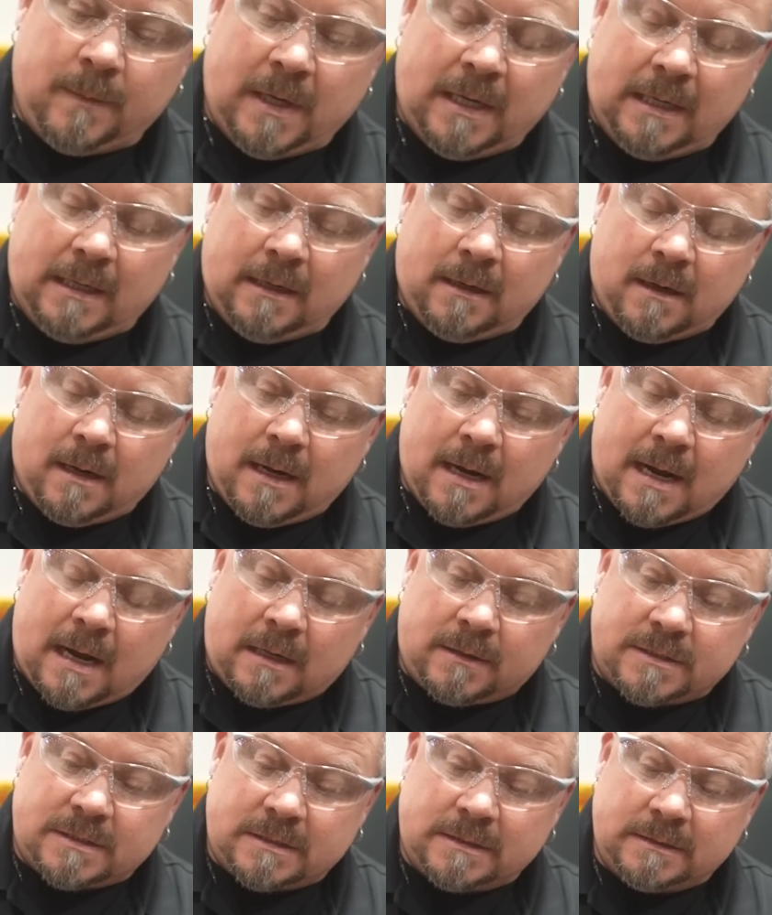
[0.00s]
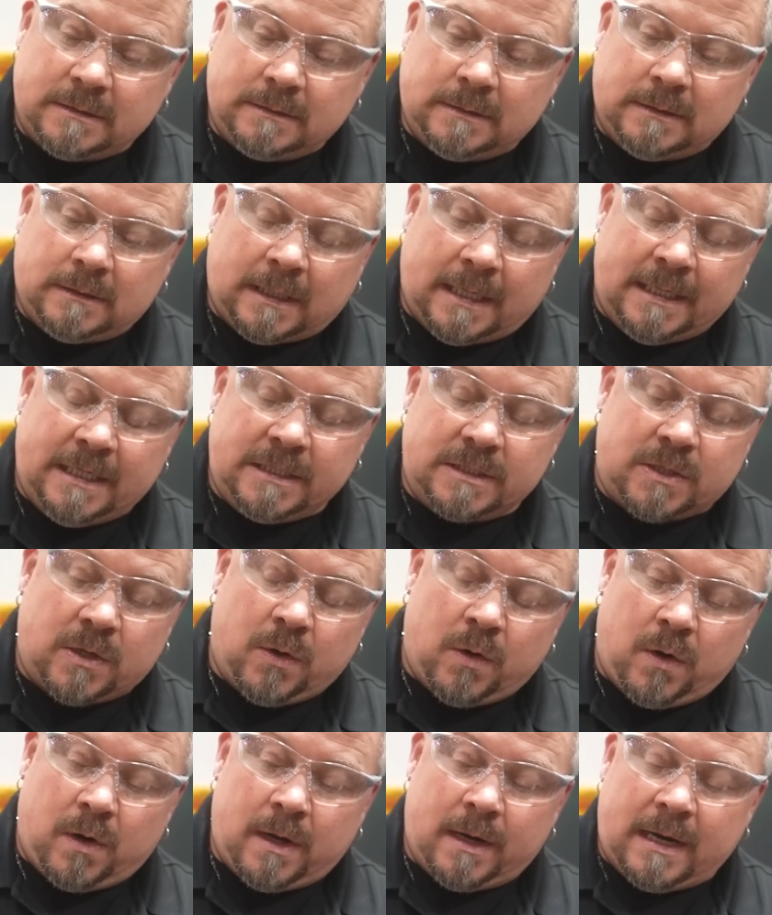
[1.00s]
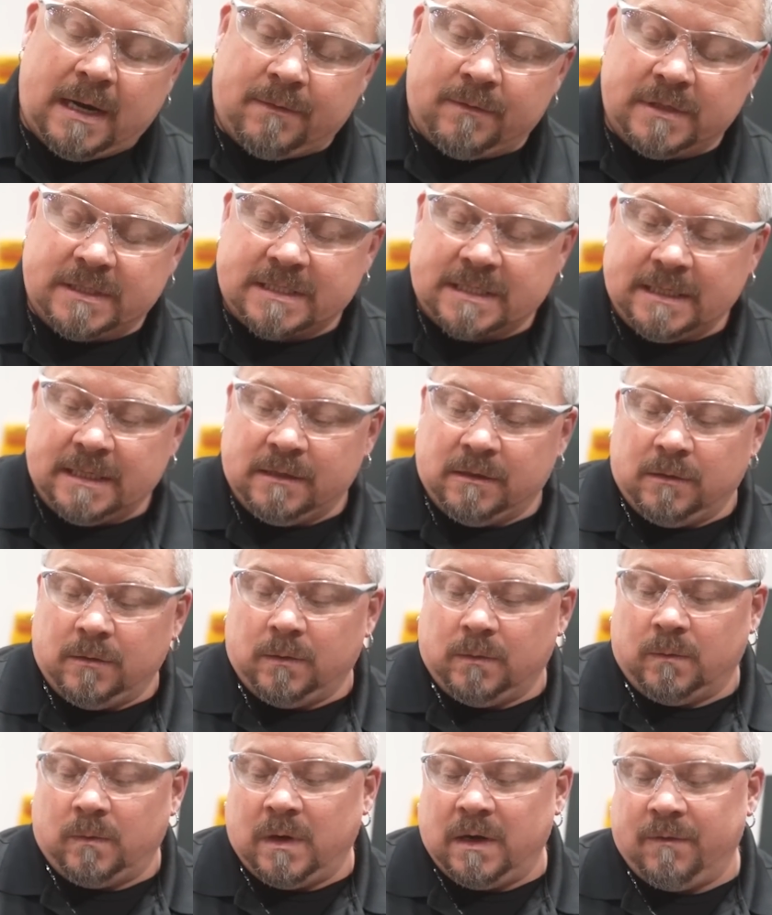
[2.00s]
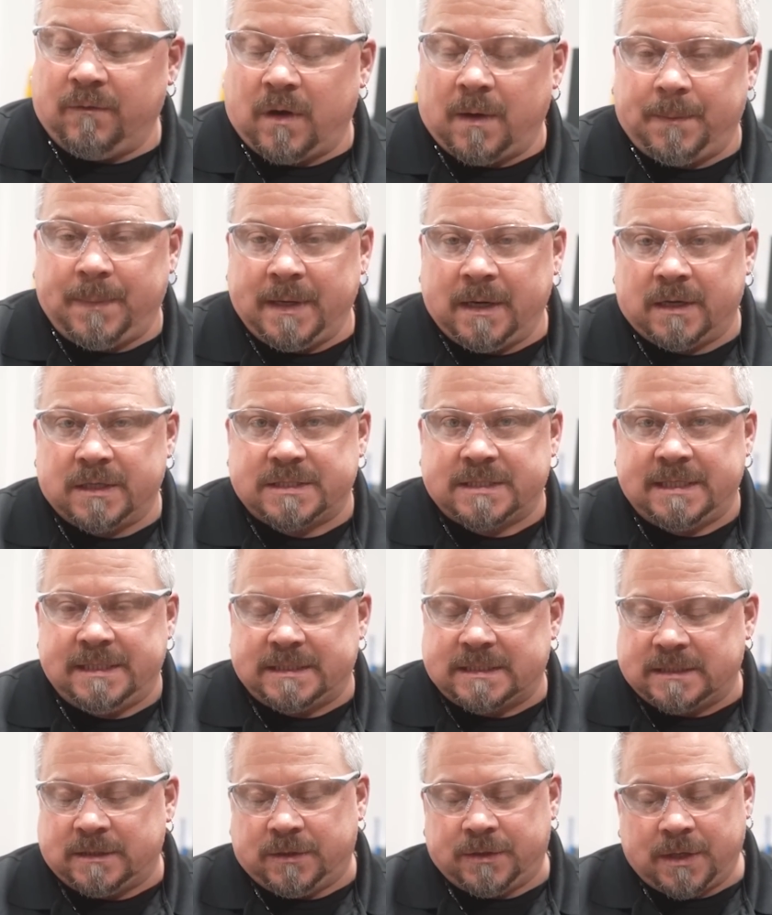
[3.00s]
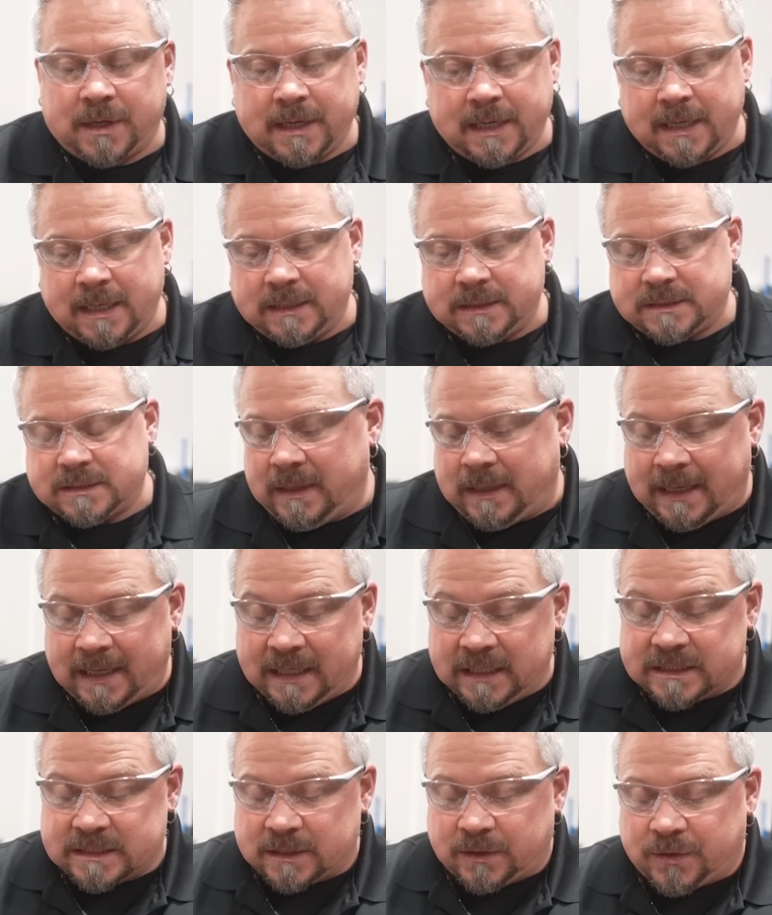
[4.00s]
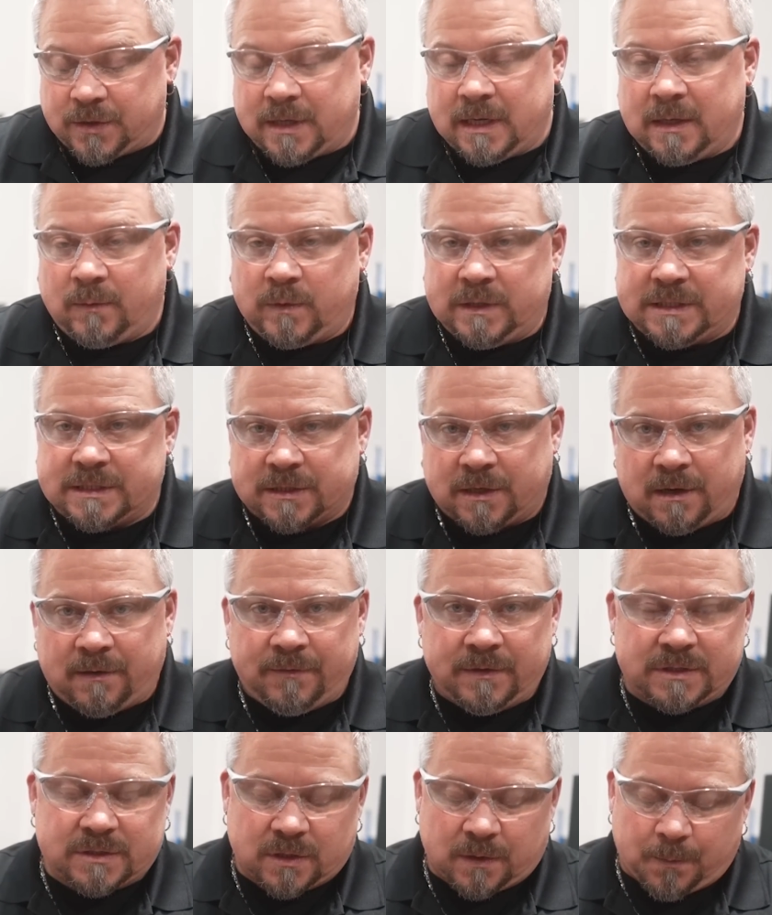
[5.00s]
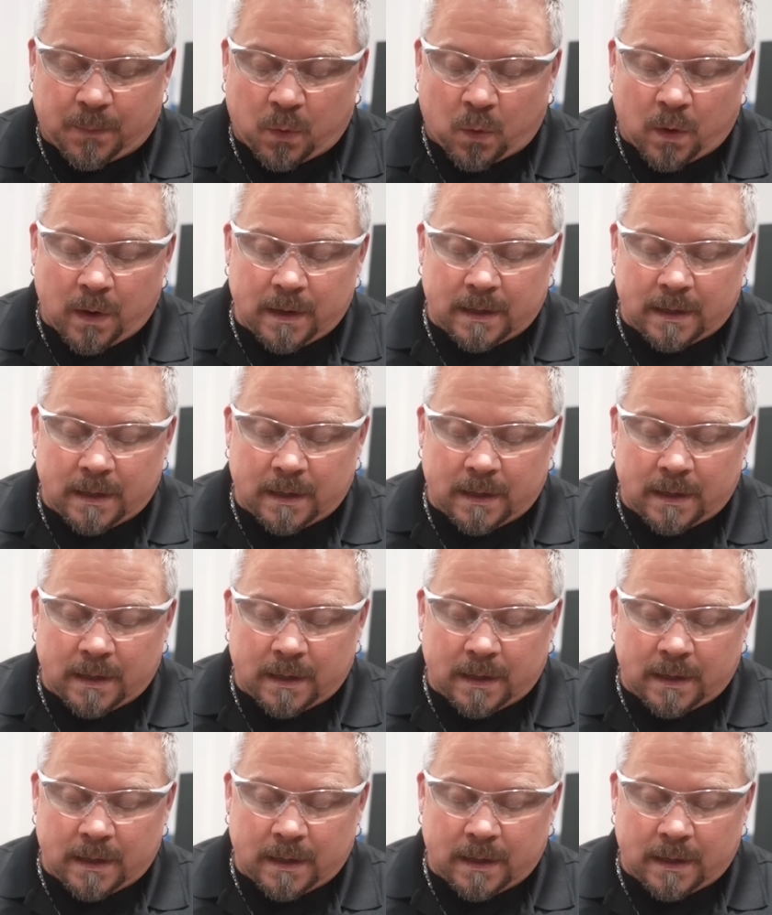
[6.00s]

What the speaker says: made here in-house. And these go on every single one of our PRC cylinder heads. Any cylinder head we service or port